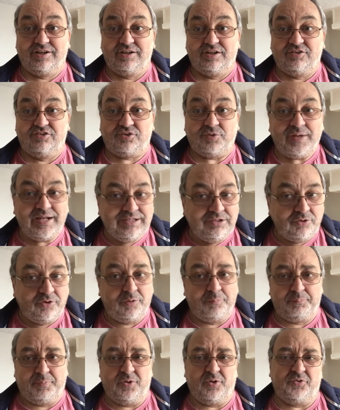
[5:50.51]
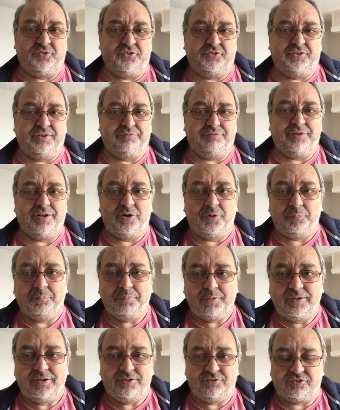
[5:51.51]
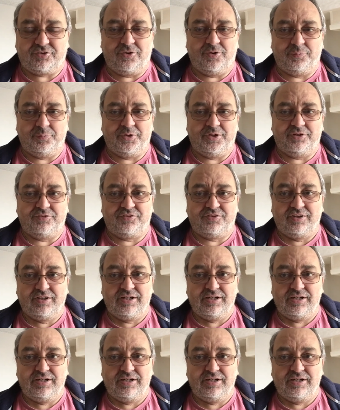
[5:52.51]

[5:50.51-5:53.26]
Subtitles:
So end on a positive note, please, comrades.